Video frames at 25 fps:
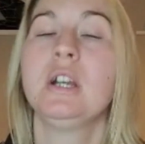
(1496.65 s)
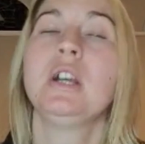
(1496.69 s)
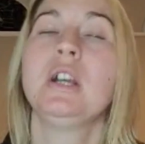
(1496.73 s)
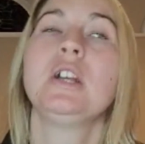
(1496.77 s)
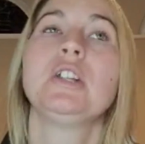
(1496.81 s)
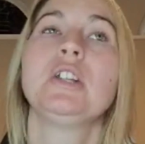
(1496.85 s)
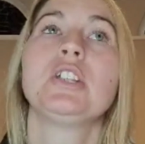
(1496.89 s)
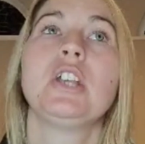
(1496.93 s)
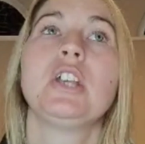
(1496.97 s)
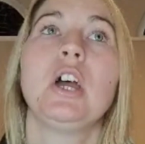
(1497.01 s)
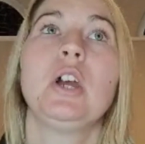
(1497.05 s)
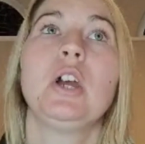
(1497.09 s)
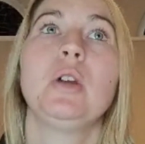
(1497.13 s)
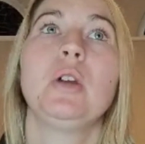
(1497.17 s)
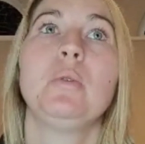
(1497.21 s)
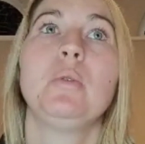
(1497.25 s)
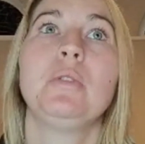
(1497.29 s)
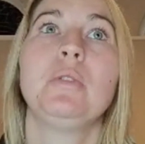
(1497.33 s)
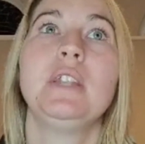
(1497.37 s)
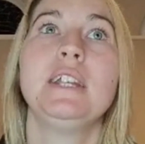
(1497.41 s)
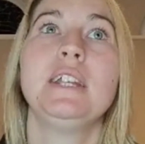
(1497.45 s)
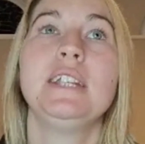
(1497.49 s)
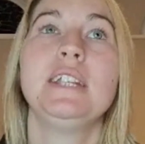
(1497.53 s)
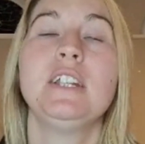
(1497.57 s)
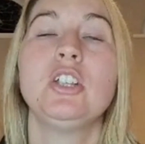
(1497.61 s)
So
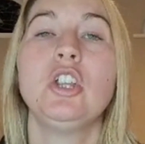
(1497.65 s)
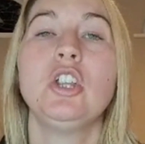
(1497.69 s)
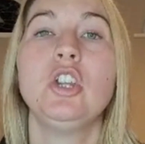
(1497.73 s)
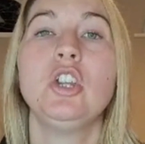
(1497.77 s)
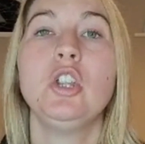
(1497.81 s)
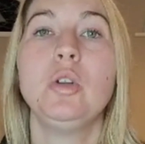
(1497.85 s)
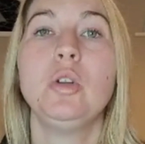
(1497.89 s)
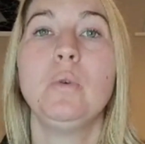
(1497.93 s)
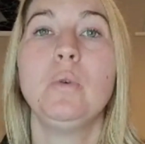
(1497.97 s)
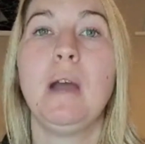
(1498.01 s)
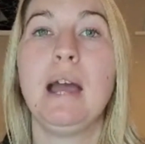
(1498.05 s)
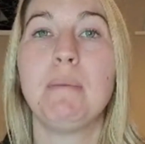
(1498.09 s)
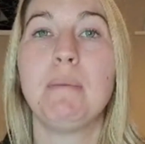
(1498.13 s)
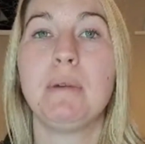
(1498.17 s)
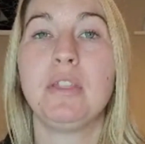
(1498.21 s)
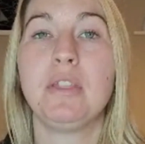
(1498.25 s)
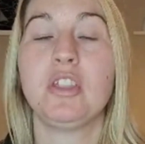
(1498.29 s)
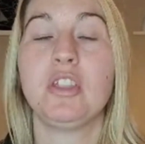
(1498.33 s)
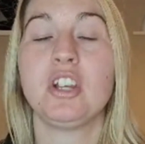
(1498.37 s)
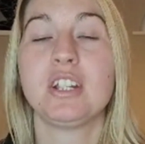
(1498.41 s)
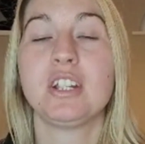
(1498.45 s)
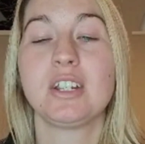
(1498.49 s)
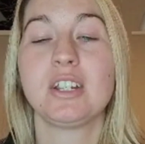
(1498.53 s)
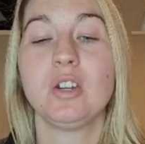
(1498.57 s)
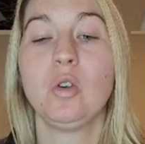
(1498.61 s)
this is a new habit
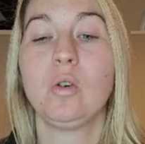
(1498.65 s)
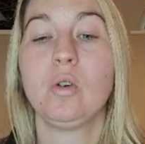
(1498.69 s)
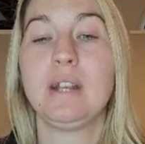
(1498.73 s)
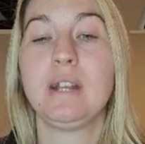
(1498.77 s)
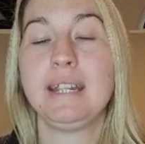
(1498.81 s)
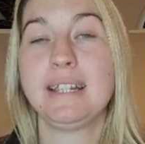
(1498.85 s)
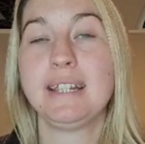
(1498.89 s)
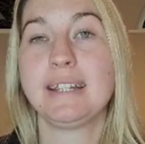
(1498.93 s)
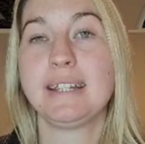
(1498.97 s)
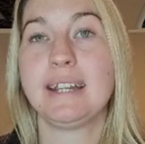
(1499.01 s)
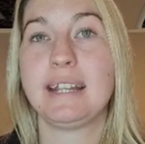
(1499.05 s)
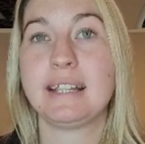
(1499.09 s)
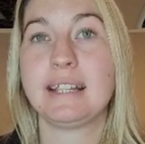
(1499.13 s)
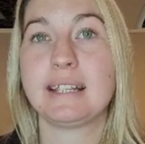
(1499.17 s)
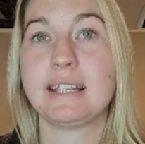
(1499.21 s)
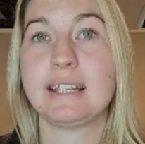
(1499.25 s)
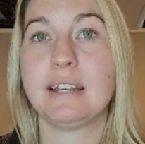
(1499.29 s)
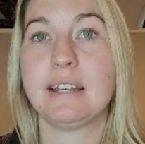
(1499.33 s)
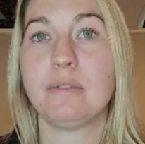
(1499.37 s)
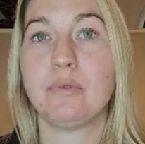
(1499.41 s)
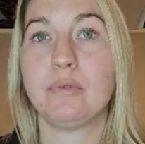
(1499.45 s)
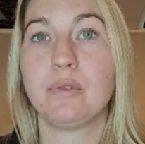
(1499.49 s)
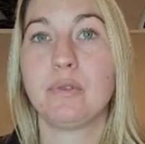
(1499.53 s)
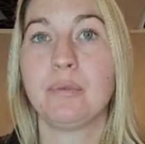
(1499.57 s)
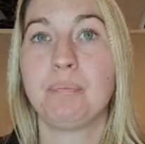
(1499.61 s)
that is not
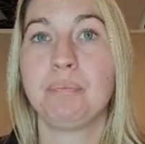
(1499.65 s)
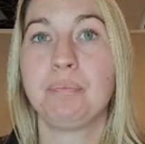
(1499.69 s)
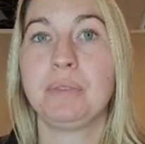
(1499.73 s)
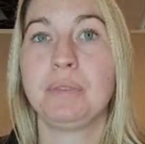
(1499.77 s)
instinctive.